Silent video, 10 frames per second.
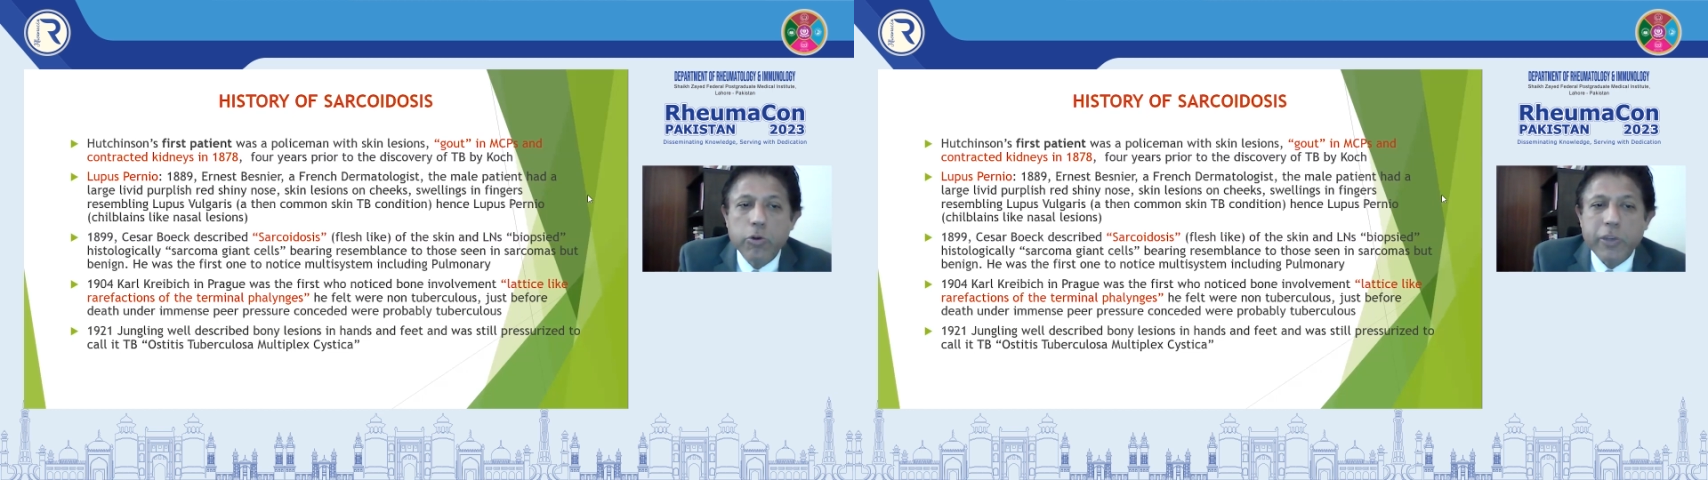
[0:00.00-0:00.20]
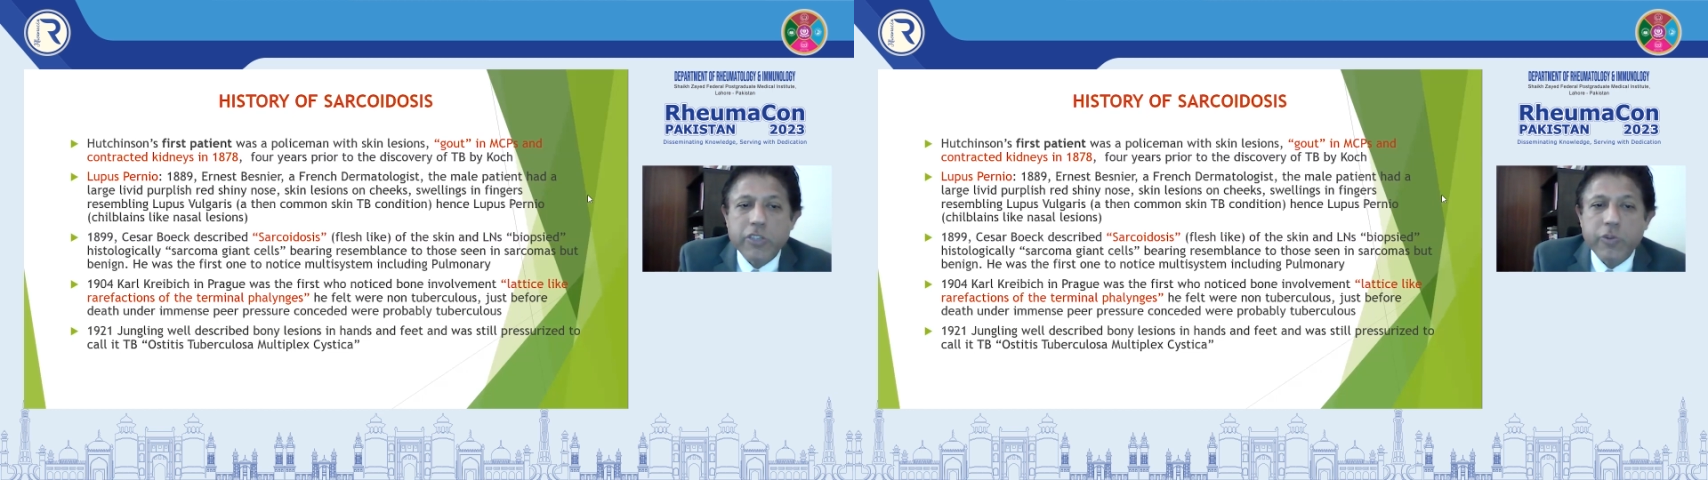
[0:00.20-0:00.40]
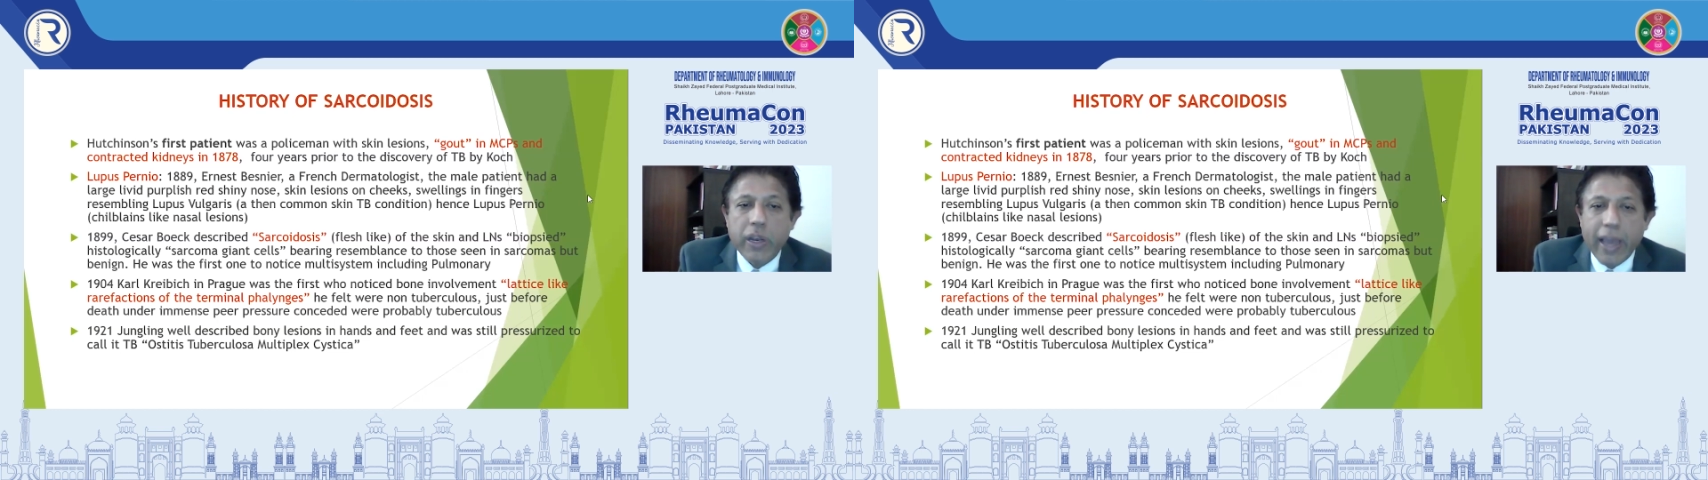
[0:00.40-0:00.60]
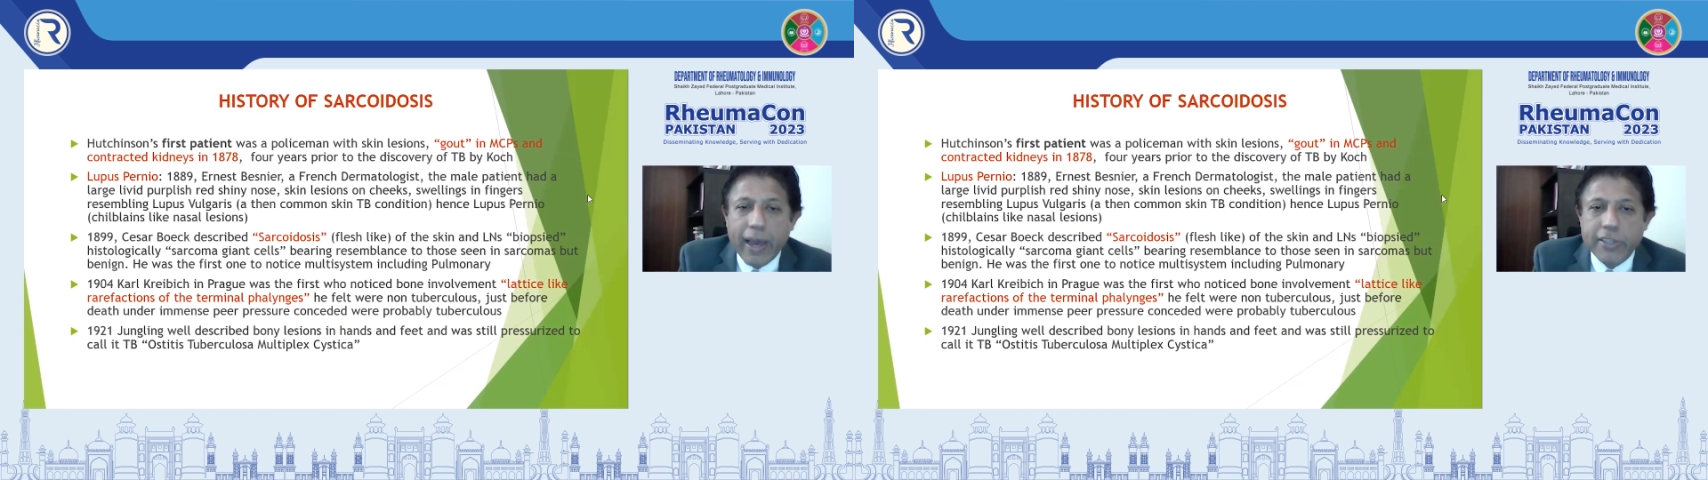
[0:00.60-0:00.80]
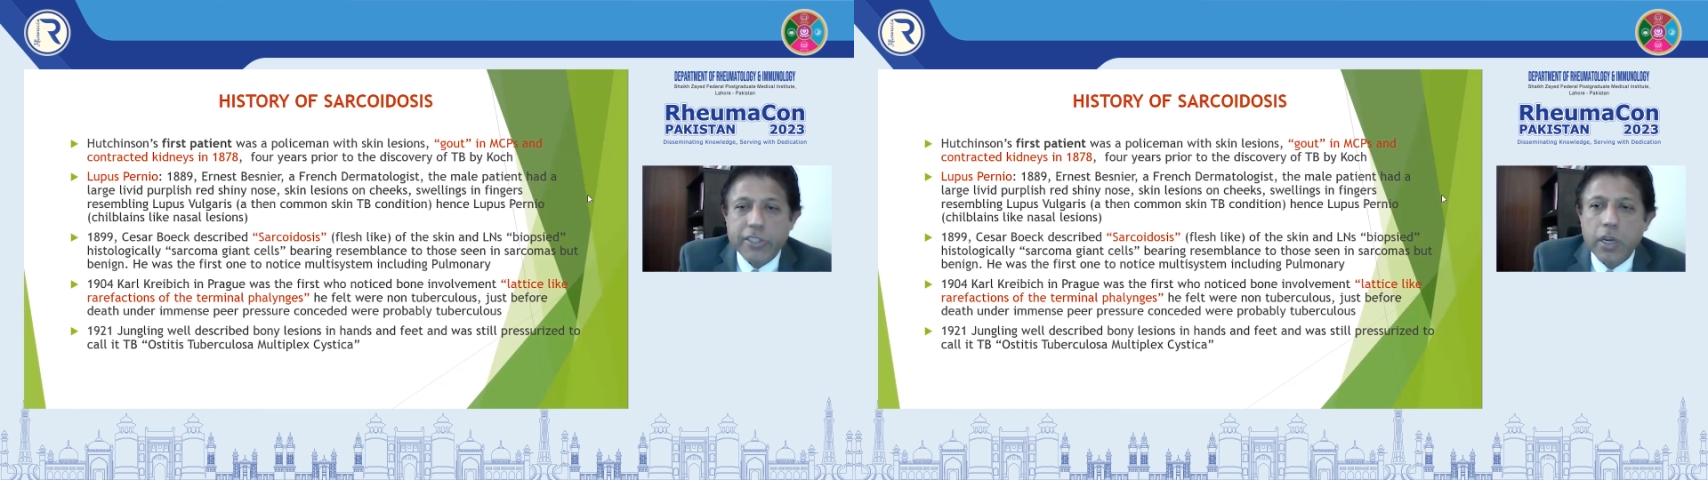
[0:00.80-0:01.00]
lupus
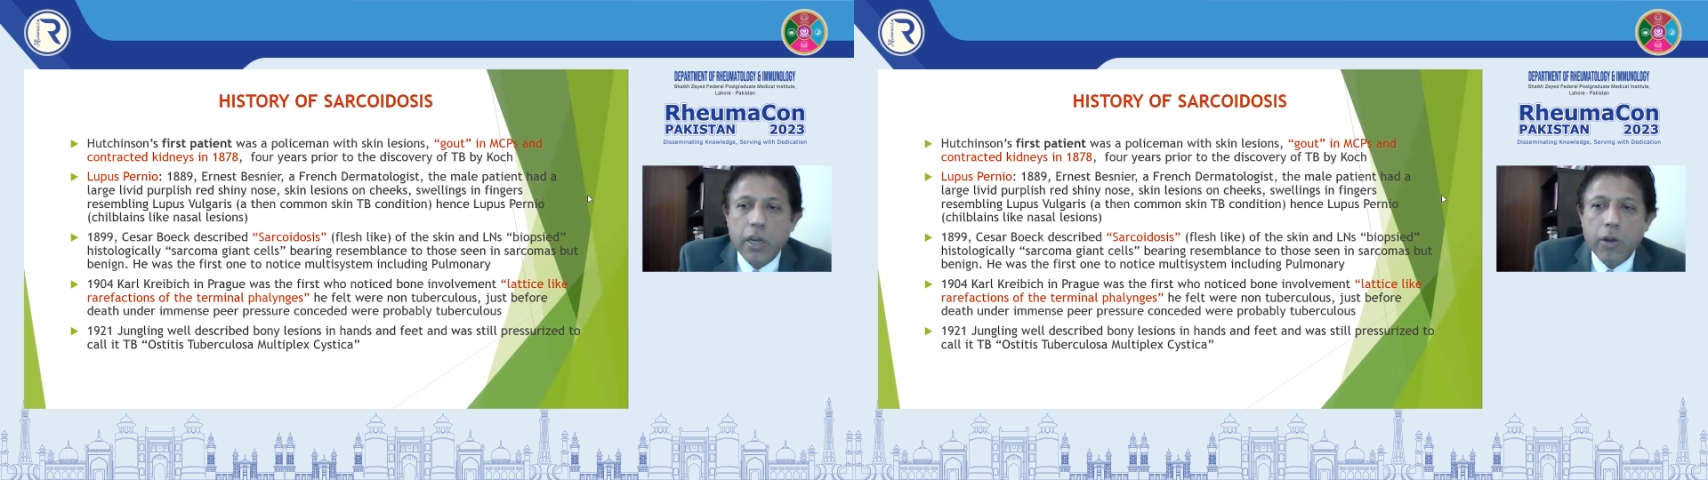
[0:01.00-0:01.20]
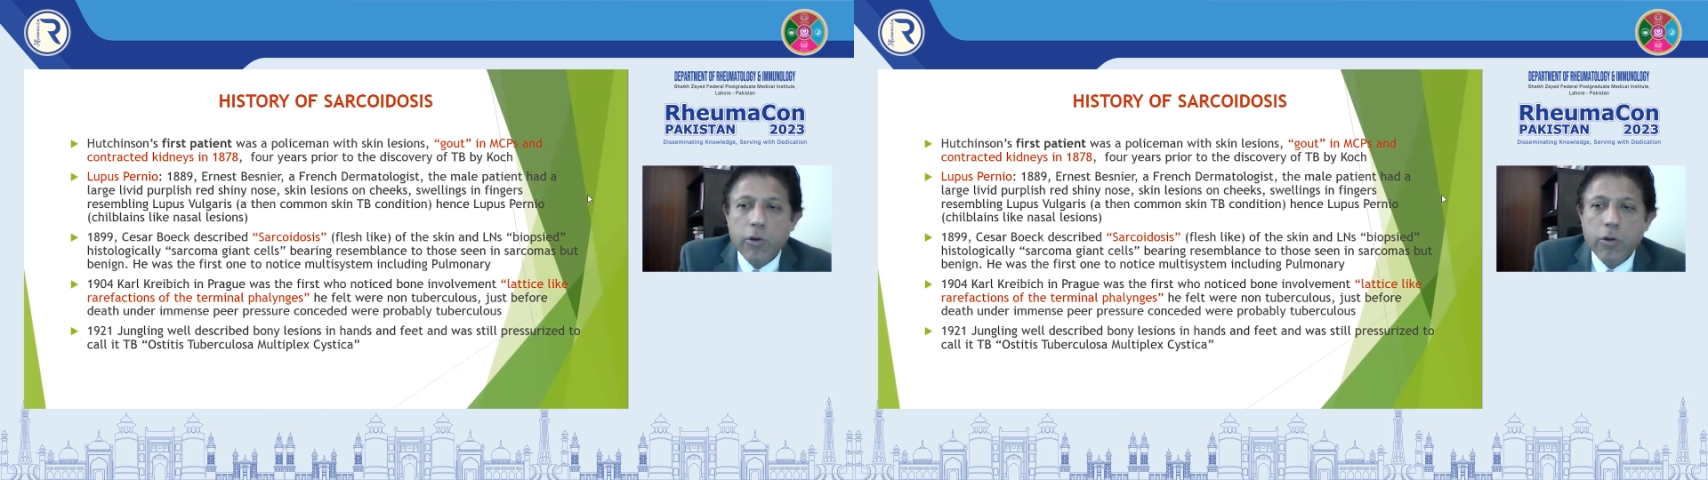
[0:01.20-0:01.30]
vulgaris.